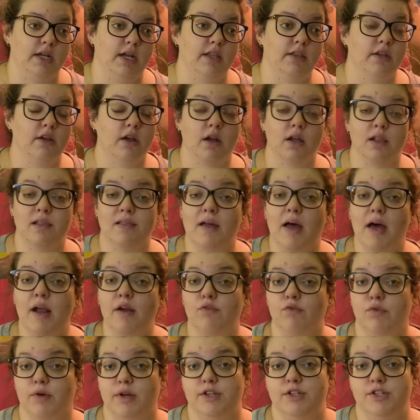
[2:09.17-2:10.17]
And there are a lot
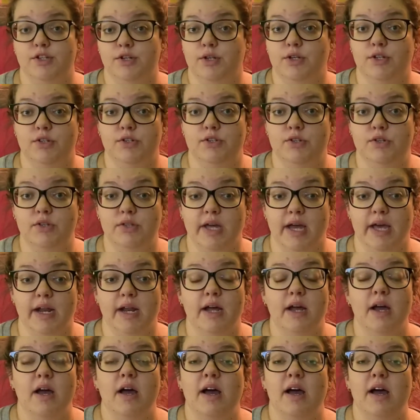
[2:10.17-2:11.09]
of ways you can do that.